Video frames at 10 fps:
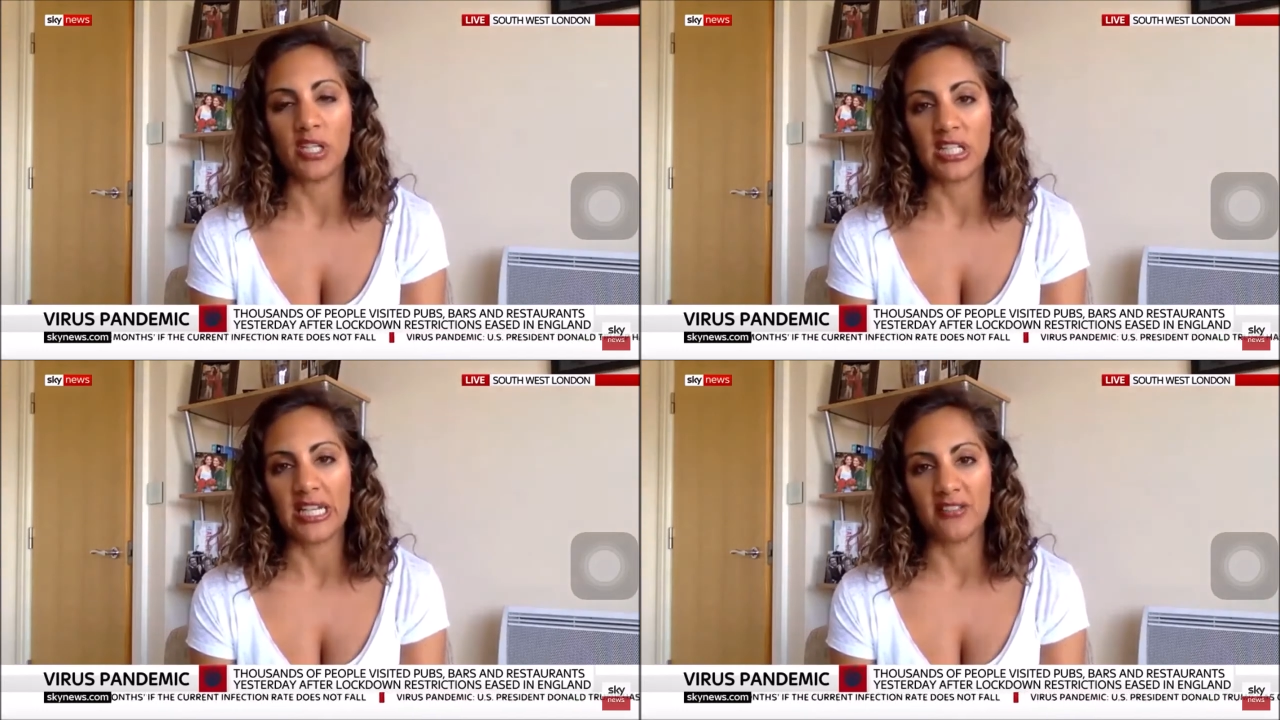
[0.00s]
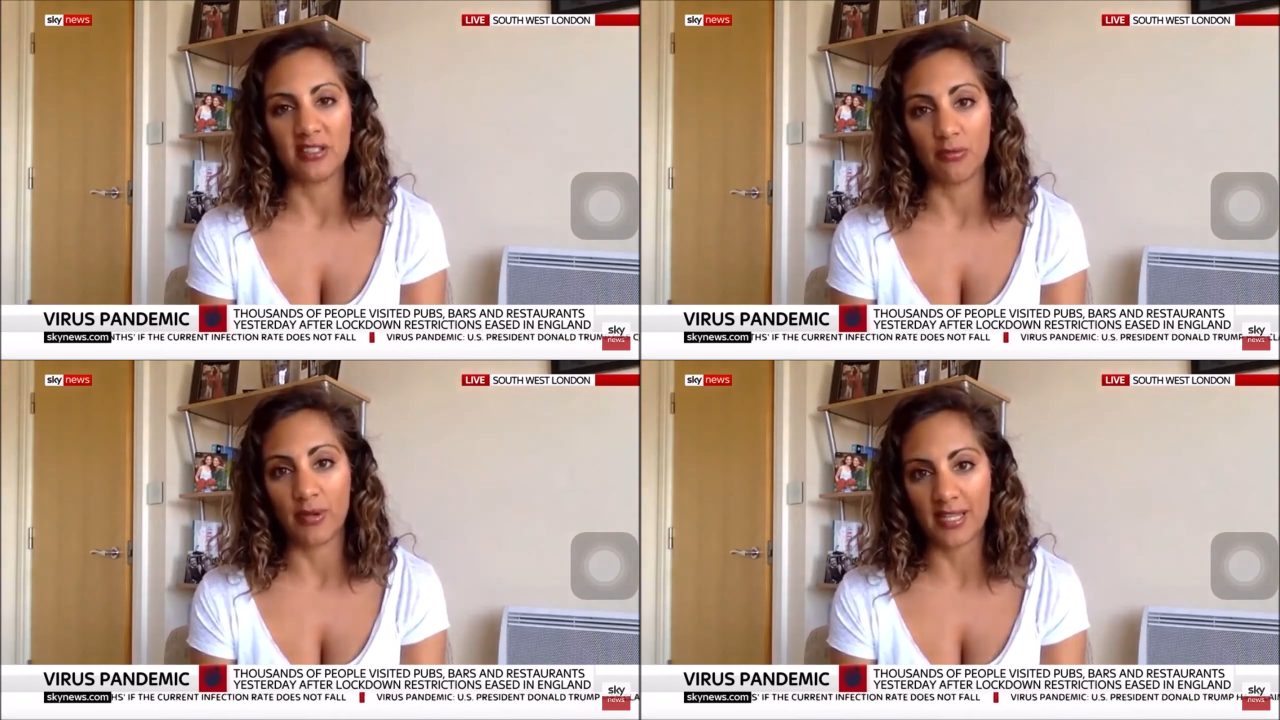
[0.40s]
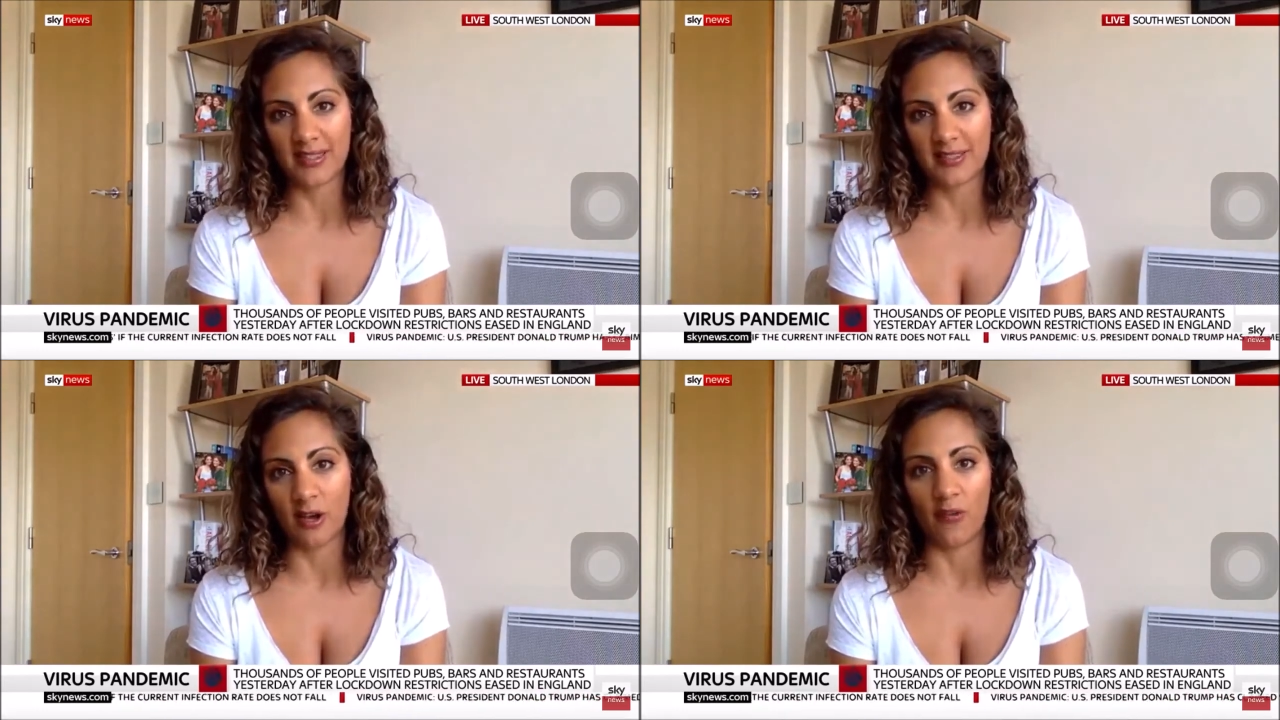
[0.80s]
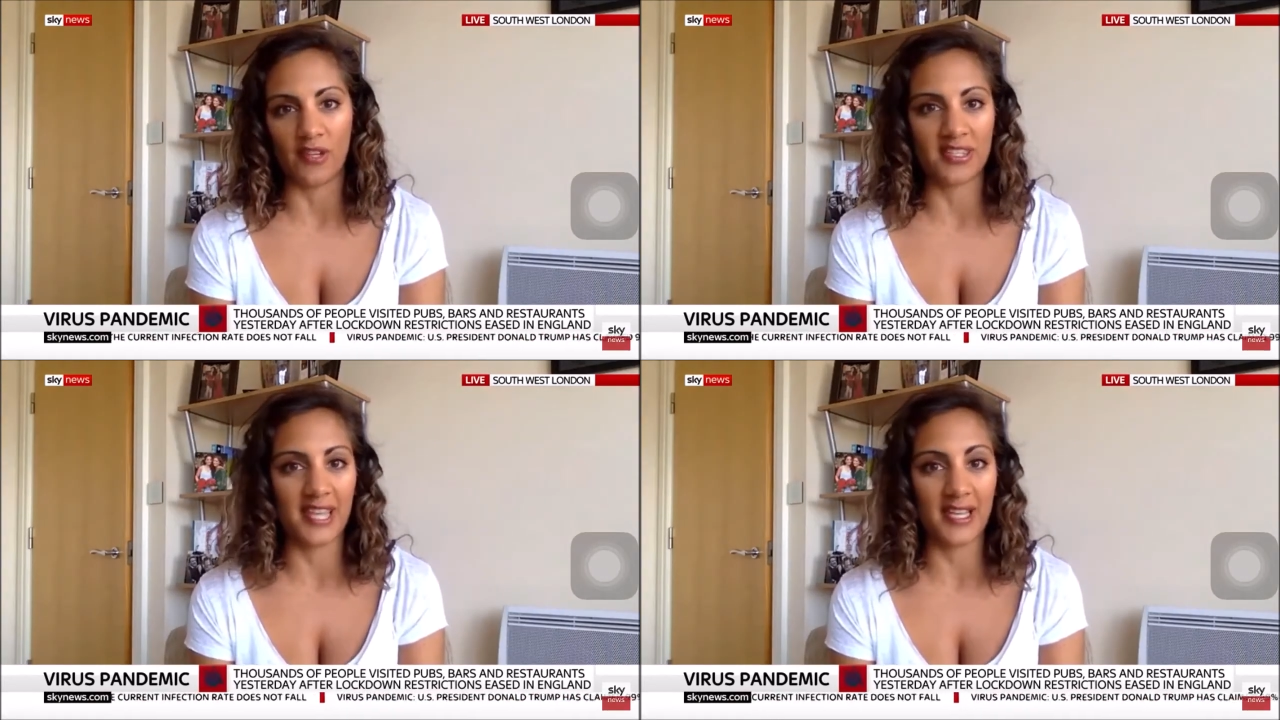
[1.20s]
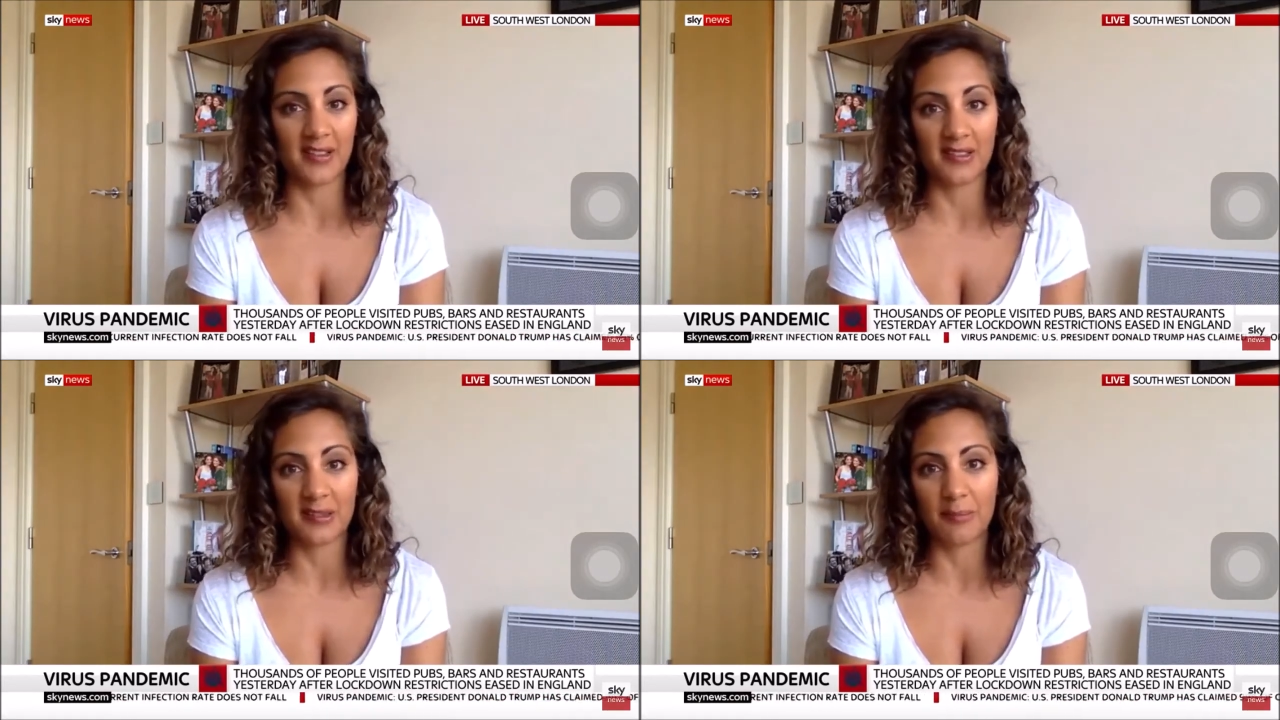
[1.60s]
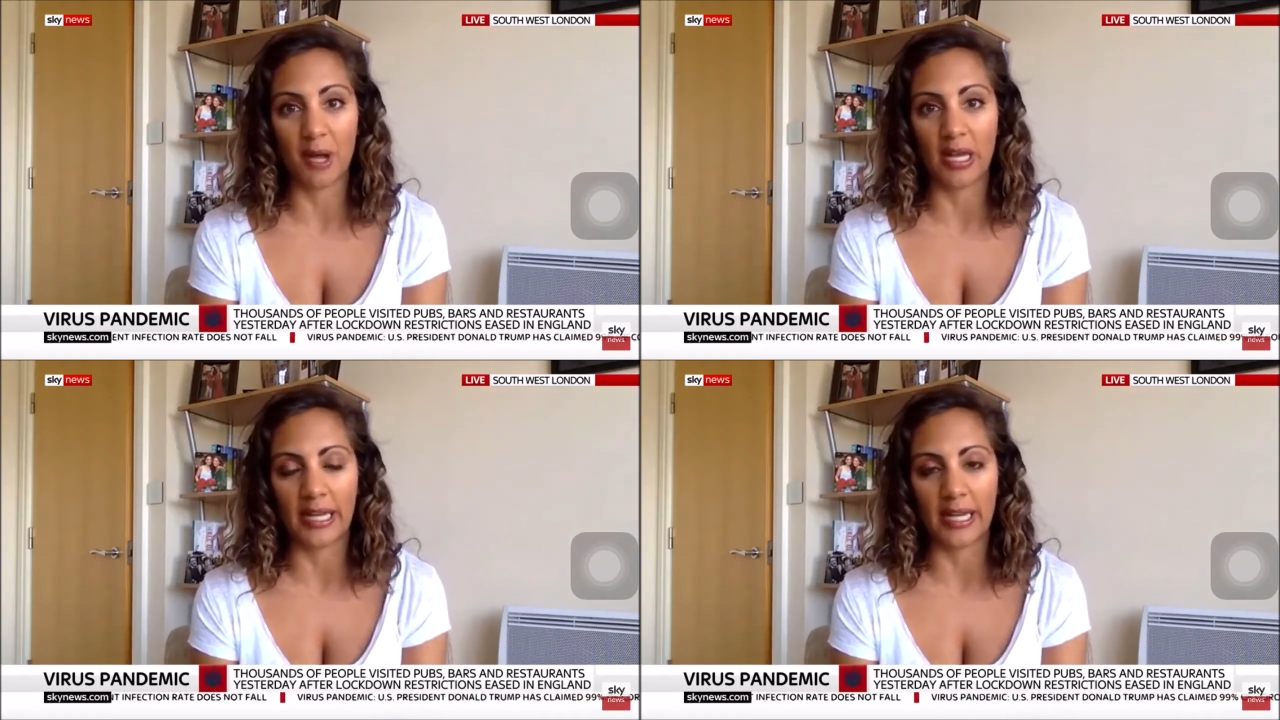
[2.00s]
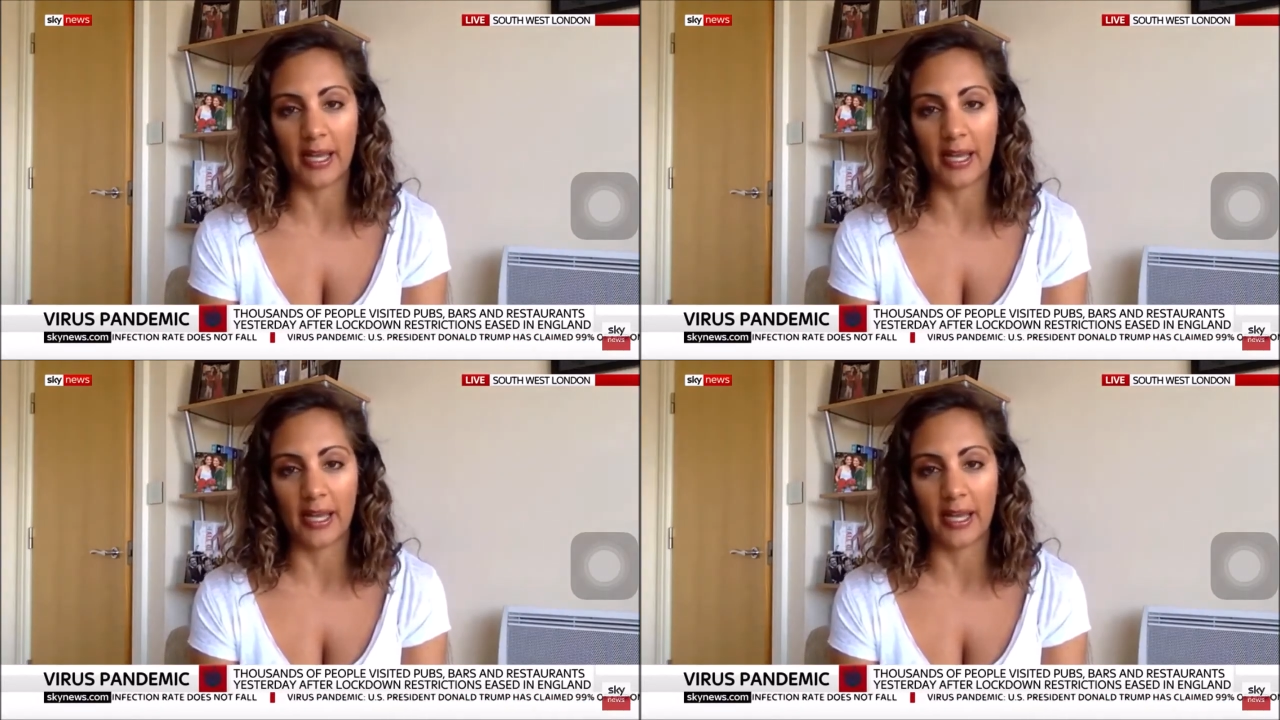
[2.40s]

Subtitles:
which lead to risks of a second spike,